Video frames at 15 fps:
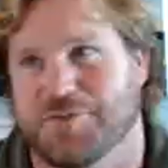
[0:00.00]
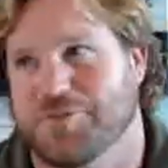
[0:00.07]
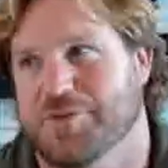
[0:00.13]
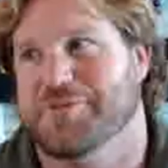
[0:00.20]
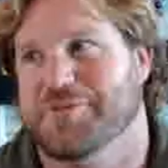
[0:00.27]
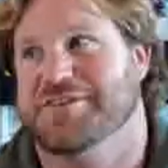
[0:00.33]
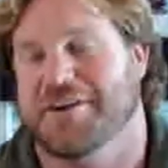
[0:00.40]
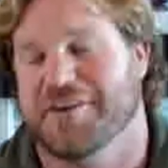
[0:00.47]

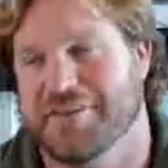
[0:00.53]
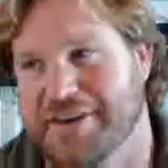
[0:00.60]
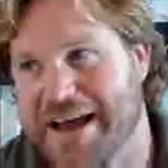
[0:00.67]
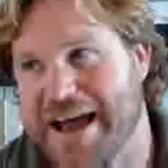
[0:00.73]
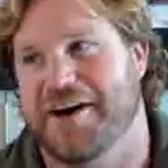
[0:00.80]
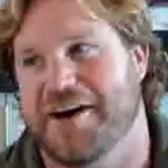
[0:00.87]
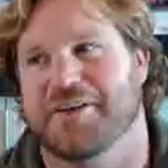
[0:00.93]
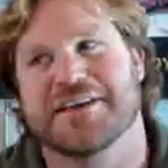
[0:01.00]
what have we done
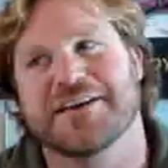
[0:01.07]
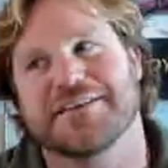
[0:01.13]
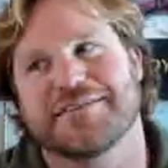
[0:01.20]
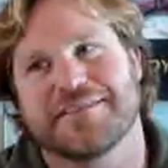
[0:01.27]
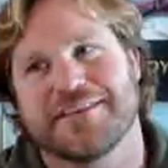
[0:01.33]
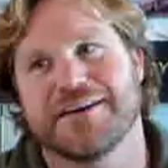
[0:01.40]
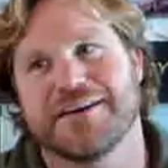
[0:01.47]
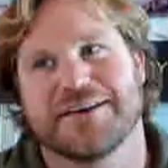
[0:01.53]
now? You
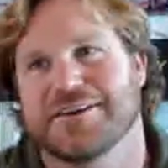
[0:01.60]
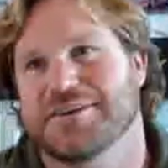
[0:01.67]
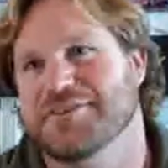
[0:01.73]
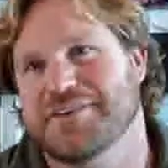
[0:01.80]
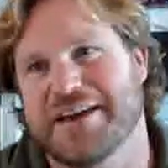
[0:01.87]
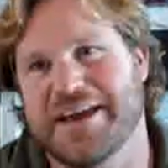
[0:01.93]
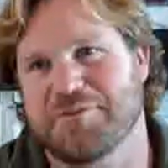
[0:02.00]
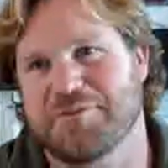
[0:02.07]

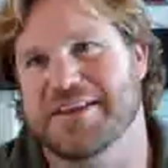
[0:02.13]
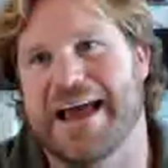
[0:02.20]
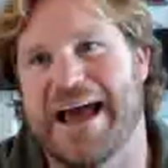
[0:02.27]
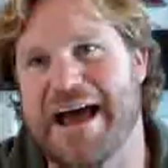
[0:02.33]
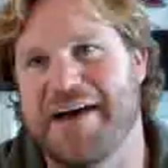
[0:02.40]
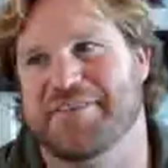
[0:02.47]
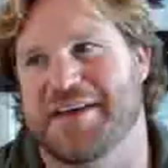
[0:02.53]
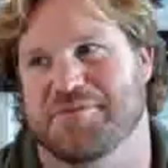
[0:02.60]
can't really
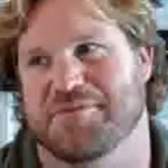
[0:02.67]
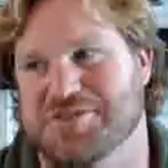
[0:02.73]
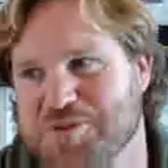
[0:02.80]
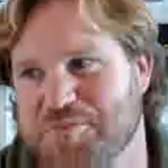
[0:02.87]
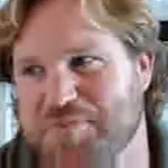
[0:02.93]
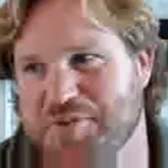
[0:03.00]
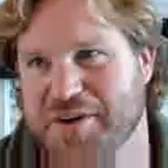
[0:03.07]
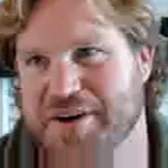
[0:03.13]
have that with
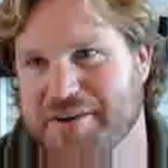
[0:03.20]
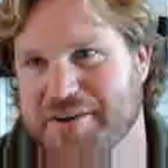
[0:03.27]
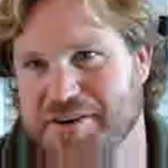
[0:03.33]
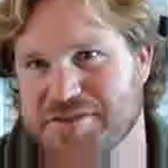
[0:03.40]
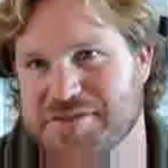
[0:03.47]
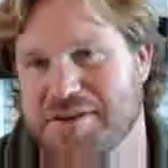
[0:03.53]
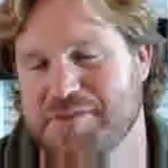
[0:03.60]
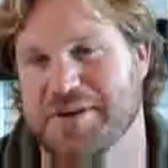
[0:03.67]
superheroes.